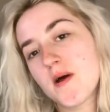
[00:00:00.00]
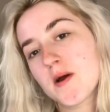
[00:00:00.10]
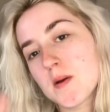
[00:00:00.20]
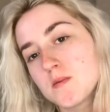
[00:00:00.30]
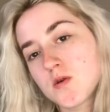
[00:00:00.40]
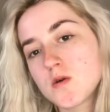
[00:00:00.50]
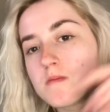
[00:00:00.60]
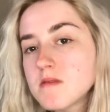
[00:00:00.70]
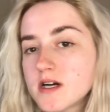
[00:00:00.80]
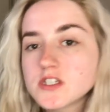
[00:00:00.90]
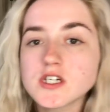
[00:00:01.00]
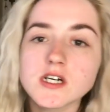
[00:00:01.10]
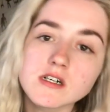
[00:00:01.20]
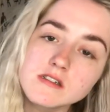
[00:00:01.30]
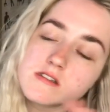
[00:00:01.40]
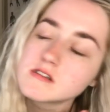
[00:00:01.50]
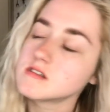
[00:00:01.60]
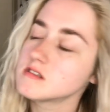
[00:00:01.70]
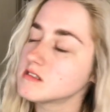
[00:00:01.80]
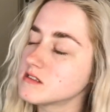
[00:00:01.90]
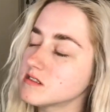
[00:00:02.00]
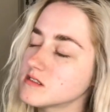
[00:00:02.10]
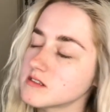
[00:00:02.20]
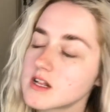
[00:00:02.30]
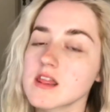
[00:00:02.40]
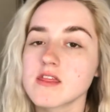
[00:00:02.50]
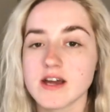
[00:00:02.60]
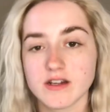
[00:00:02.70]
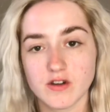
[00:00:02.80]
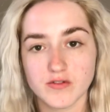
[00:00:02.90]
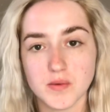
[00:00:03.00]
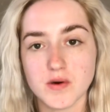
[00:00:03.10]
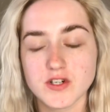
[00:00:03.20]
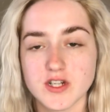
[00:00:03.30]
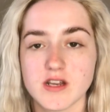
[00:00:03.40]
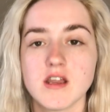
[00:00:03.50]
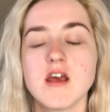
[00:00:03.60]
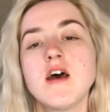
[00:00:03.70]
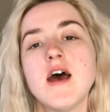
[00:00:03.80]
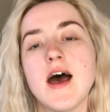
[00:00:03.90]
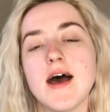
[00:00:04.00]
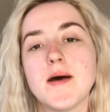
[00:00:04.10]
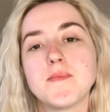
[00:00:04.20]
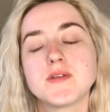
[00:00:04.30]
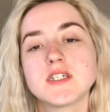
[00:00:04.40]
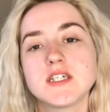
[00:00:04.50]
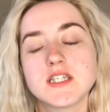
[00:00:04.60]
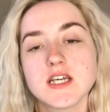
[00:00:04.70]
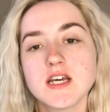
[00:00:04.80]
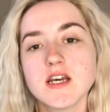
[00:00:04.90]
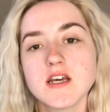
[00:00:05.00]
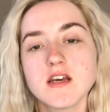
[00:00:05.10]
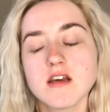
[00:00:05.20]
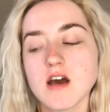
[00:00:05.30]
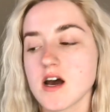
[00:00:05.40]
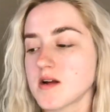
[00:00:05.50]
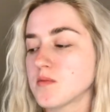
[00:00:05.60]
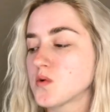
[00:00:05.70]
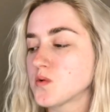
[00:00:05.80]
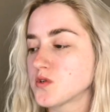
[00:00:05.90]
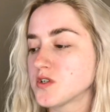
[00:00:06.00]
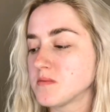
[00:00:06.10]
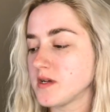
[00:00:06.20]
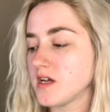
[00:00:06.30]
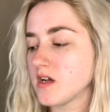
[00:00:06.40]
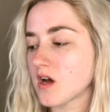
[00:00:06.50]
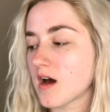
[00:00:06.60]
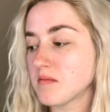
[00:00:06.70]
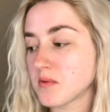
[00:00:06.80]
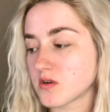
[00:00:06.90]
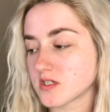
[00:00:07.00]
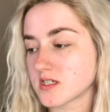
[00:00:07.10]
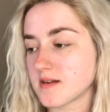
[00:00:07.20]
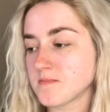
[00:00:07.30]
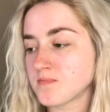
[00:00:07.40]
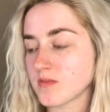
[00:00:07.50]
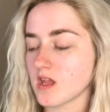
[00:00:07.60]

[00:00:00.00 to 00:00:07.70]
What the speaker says: welcome to my channel. Thank you for watching. Today I'm going to be unboxing